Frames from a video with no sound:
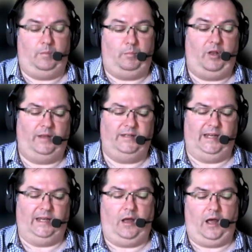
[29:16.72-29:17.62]

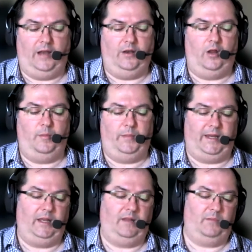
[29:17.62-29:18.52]
plotting I know the
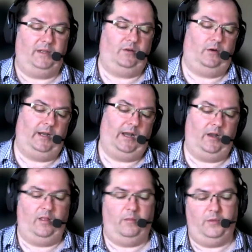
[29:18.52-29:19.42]
beginning of my story, I
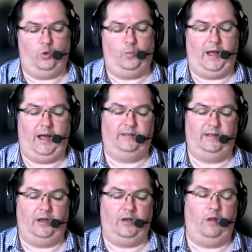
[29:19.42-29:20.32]
know the middle parts,
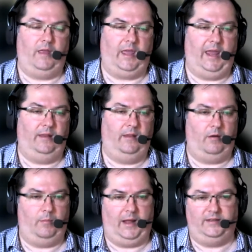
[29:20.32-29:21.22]
and I know the end.
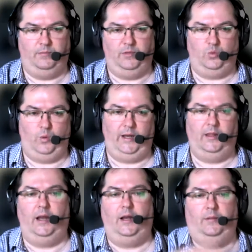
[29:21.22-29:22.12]
There are parts in between
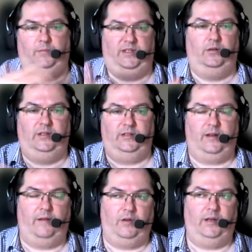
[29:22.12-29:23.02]
that I'm still
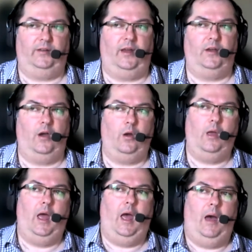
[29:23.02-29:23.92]
discovering as I go.
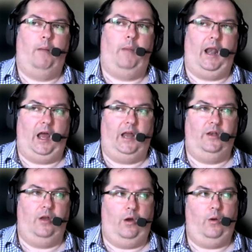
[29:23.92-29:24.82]
Hmm. But I
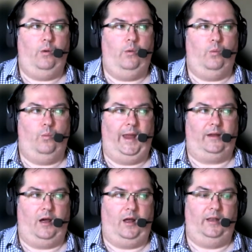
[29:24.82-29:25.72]
know where
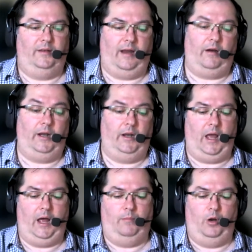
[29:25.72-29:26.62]
Kyle and Darian
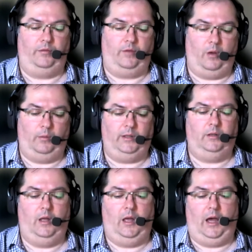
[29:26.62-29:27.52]
are both going.
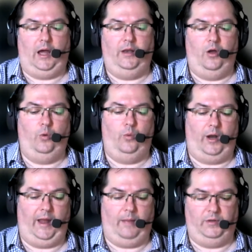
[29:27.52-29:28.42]
I know
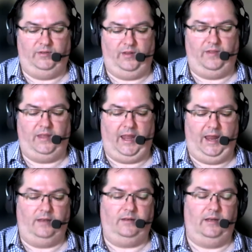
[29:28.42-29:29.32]
what happens at the
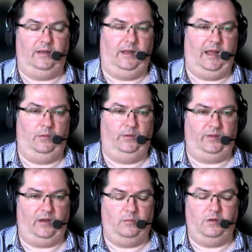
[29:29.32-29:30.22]
end and how it's
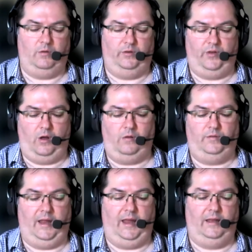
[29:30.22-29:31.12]
going to be
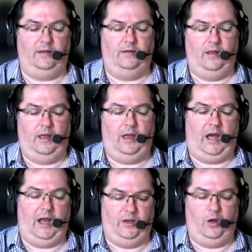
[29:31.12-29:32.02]
resolved. And
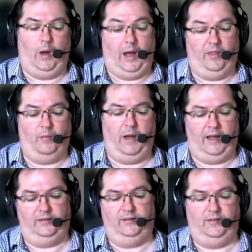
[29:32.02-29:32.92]
I know other
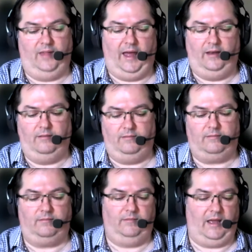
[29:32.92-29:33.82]
parts that
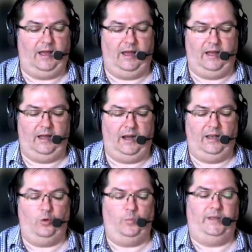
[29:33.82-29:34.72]
are a
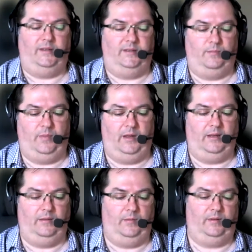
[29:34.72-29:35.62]
little bit
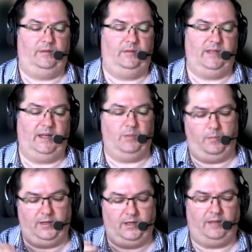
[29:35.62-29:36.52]
uh, deeper
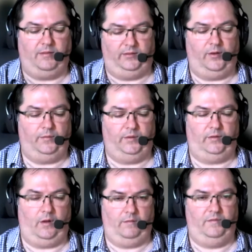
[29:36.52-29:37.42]
beneath the
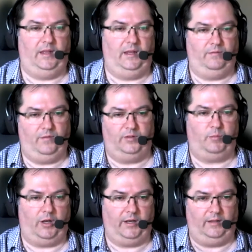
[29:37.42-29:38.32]
surface of the
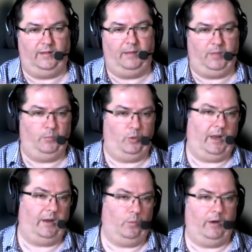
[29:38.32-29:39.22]
first plotting that people
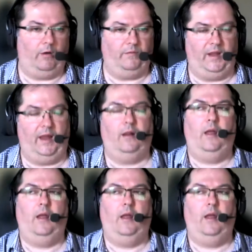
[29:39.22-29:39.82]
aren't aware of yet.